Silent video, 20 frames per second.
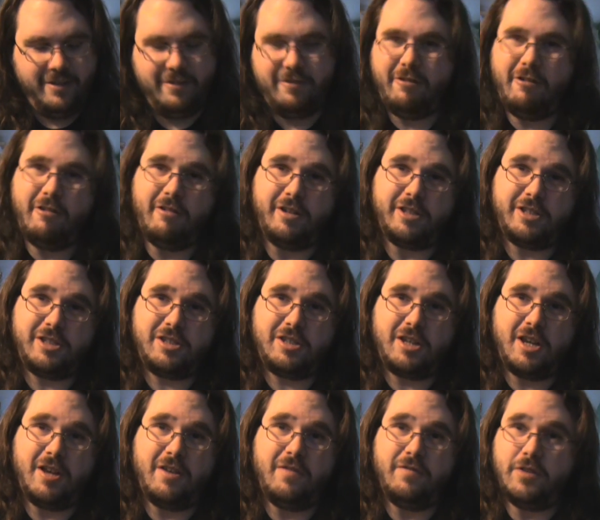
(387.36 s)

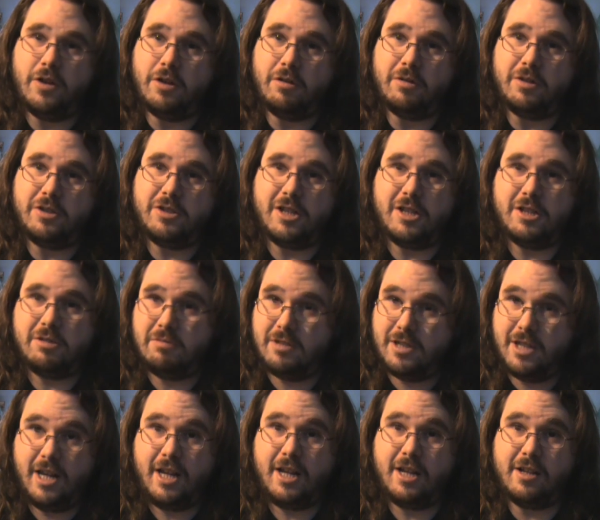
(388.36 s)
viewers, is
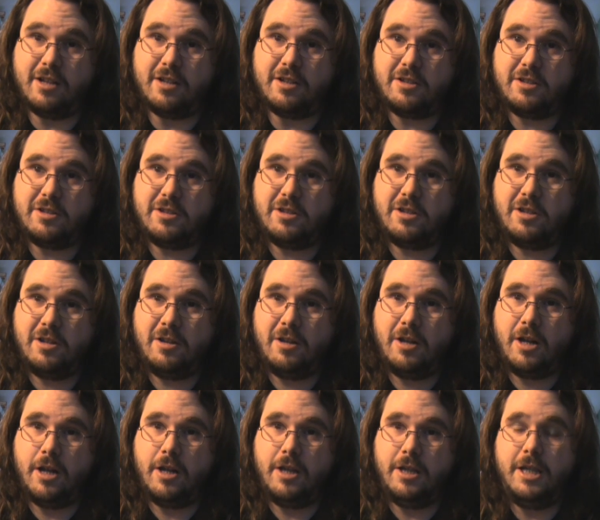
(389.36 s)
ridiculous.
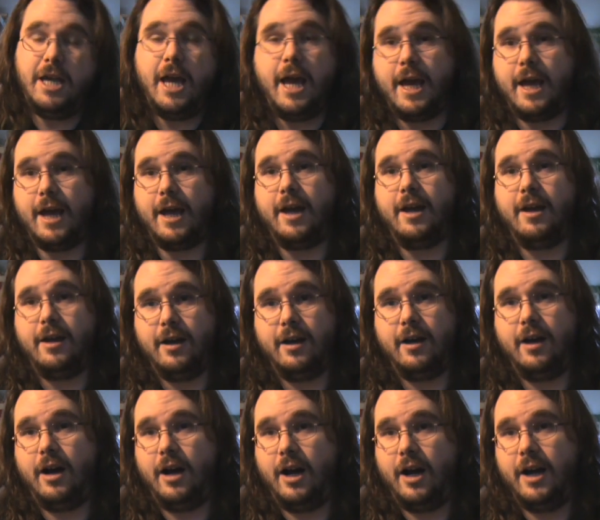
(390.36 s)
Yeah,
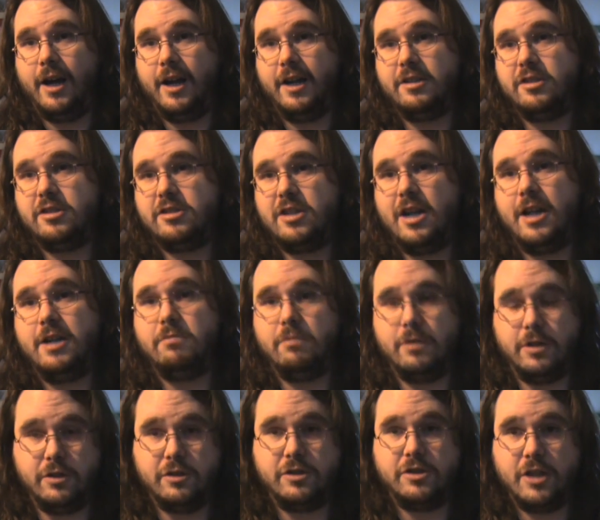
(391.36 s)
I understand
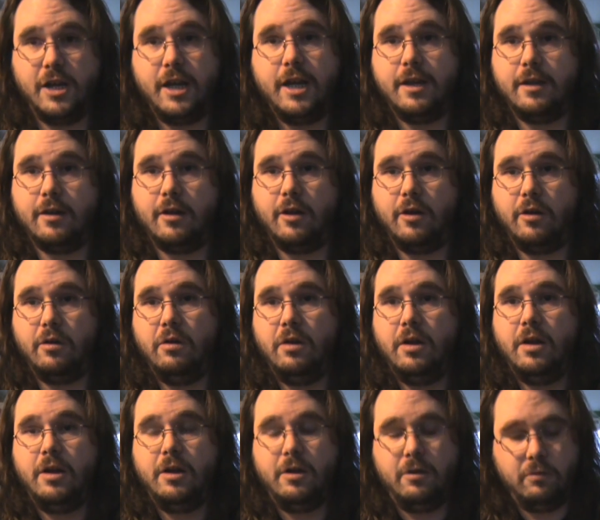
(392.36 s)
what you're saying though.
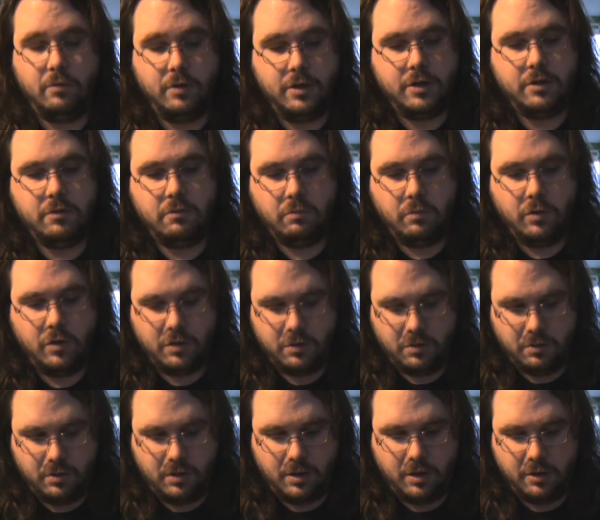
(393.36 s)

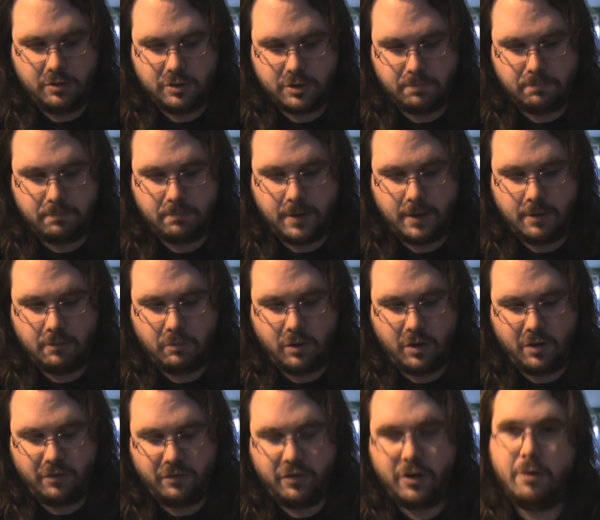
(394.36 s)

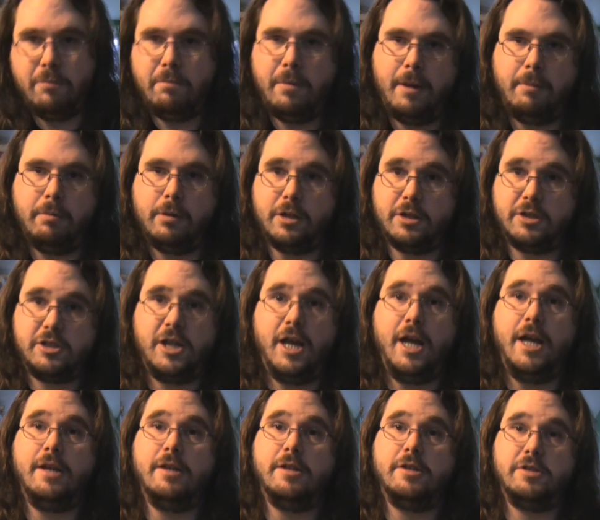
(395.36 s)
What a few people are
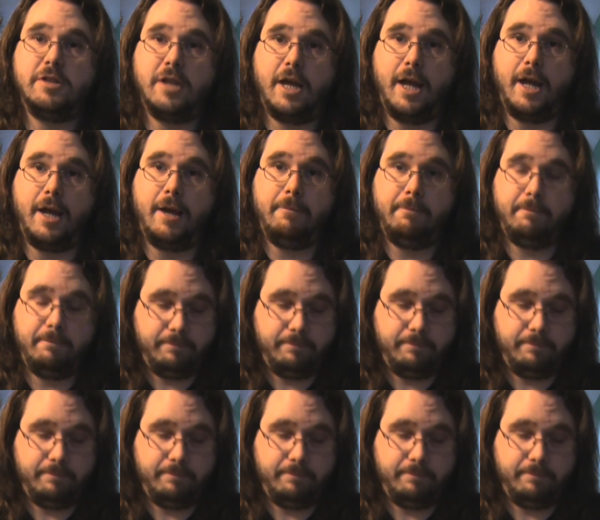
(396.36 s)
saying is that